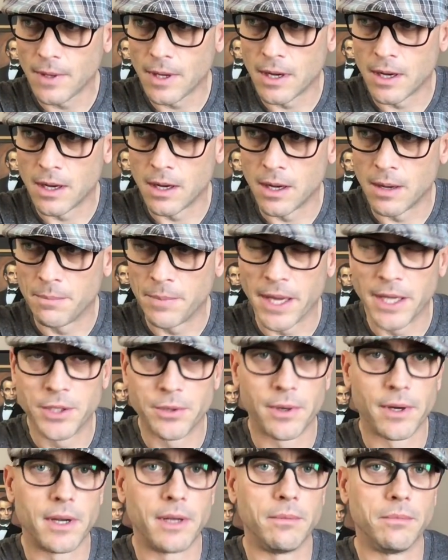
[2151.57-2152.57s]
Uh,
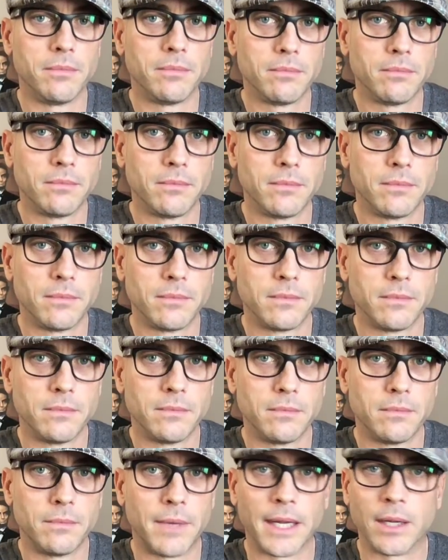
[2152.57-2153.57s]
Patreon.
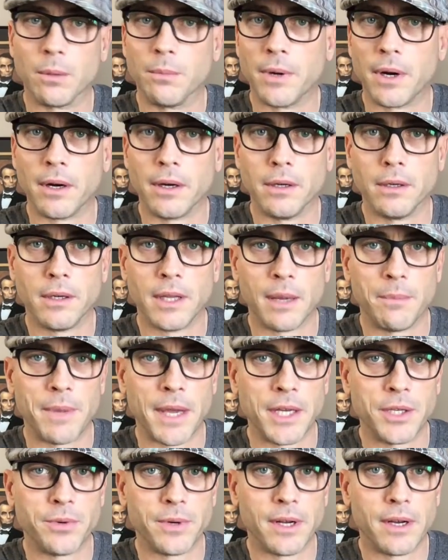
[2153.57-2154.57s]
Michael Barden at
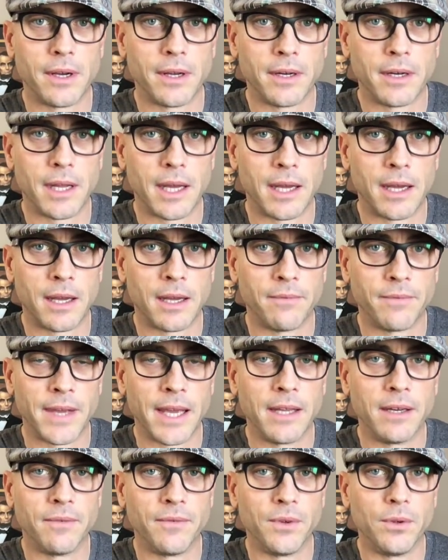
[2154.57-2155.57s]
Patreon. I've
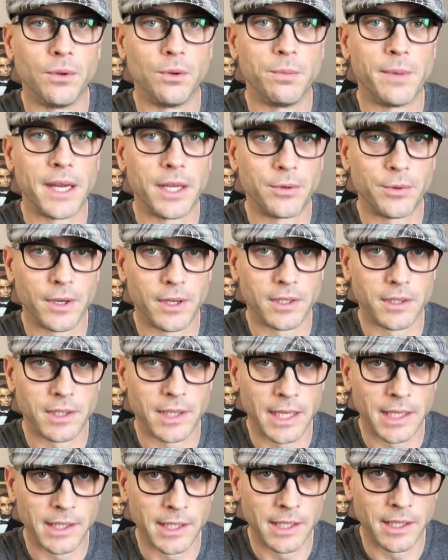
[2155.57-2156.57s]
gained a few new Patreons
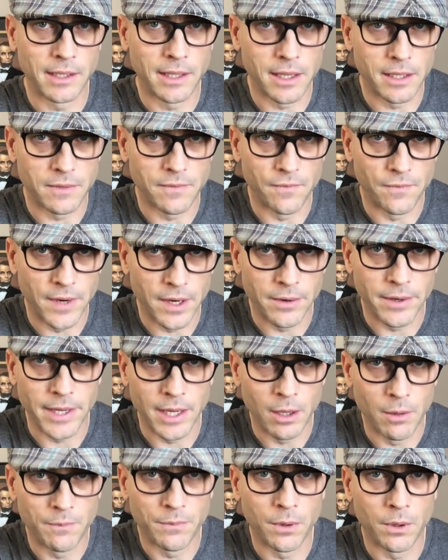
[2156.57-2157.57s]
lately. That's very
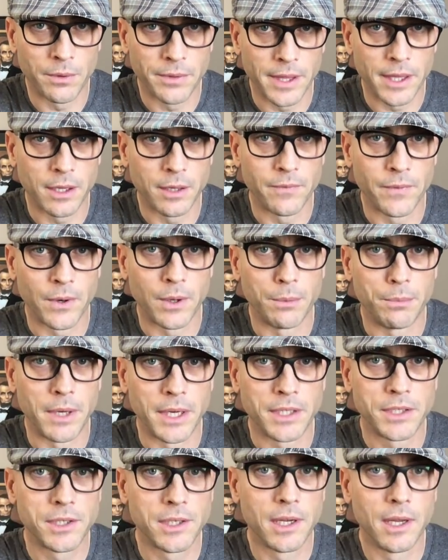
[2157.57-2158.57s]
helpful. Thank you very
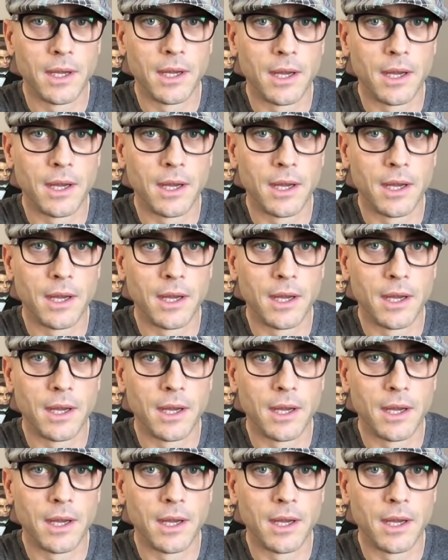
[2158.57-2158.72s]
much.